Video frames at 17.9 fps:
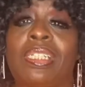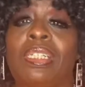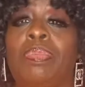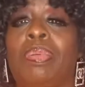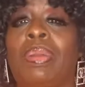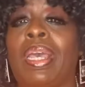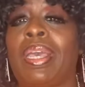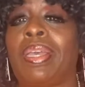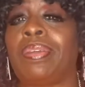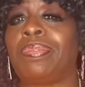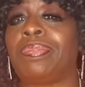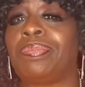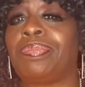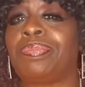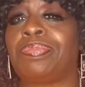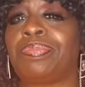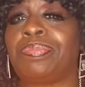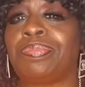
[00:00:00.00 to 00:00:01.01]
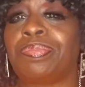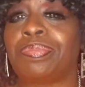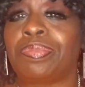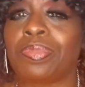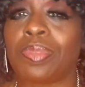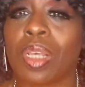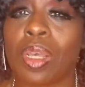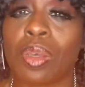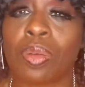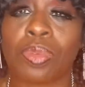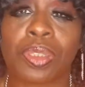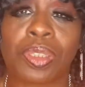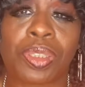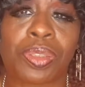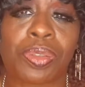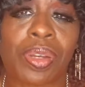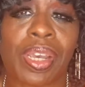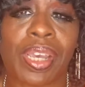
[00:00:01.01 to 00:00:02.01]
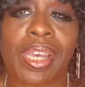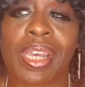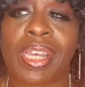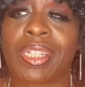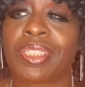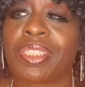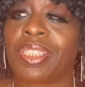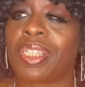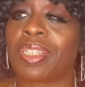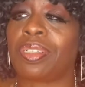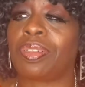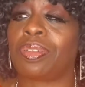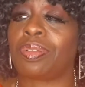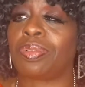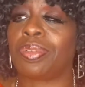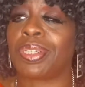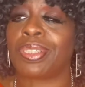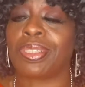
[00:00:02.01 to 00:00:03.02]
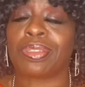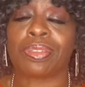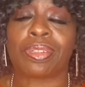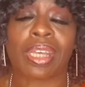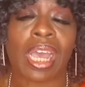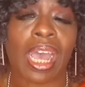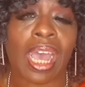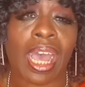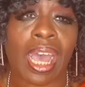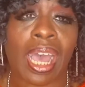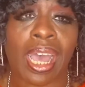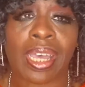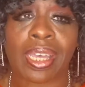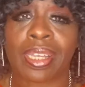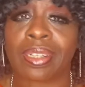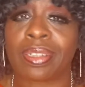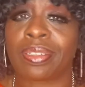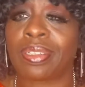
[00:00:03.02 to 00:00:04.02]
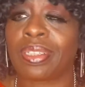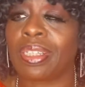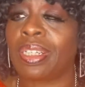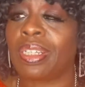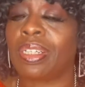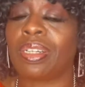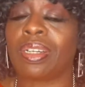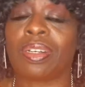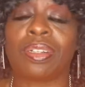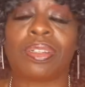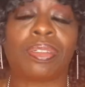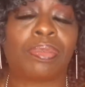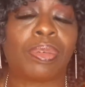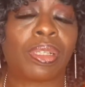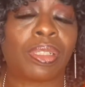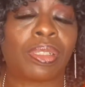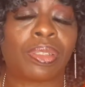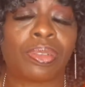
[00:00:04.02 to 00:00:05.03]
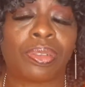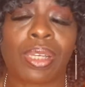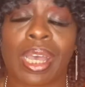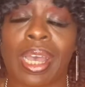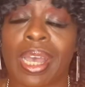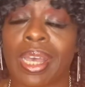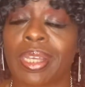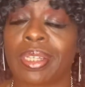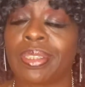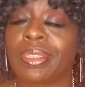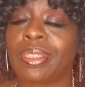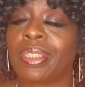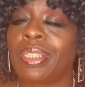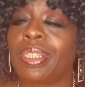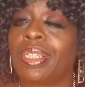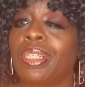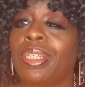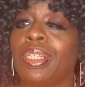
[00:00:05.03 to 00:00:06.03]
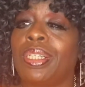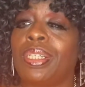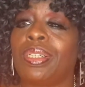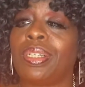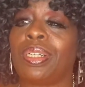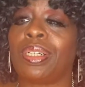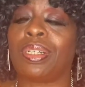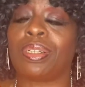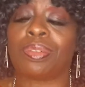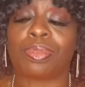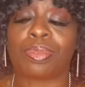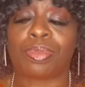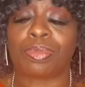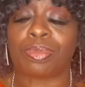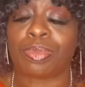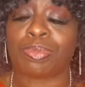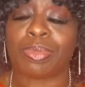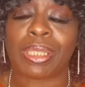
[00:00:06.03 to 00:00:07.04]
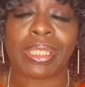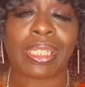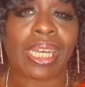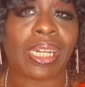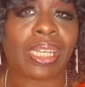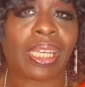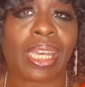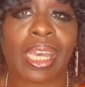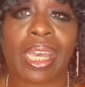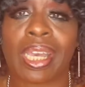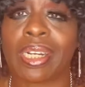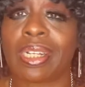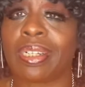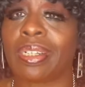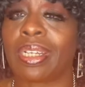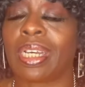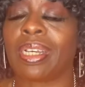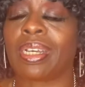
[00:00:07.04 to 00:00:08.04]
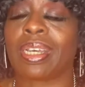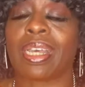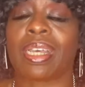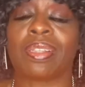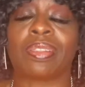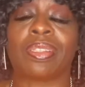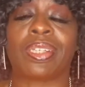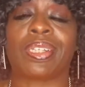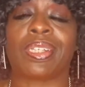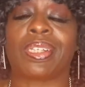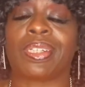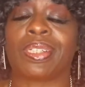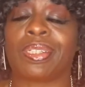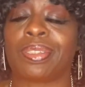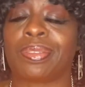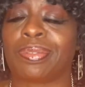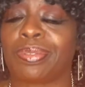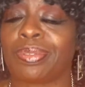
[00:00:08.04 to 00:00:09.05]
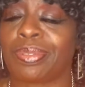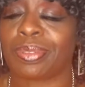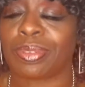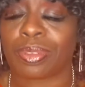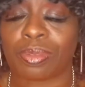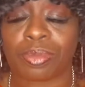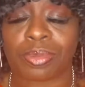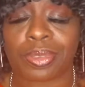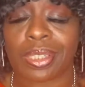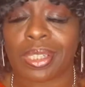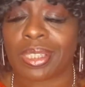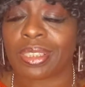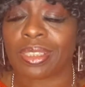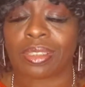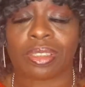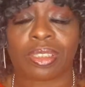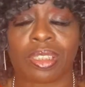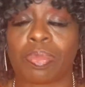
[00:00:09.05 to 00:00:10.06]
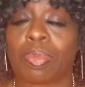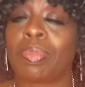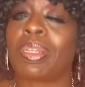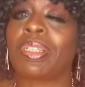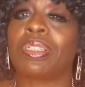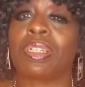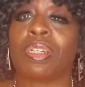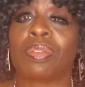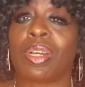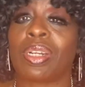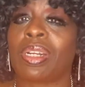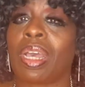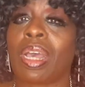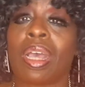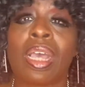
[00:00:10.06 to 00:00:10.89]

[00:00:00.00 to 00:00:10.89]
play, with Trench and the original guy and all them other two guys, Big Daddy Kane, and I can't think of, it's on the tip of my tongue right now.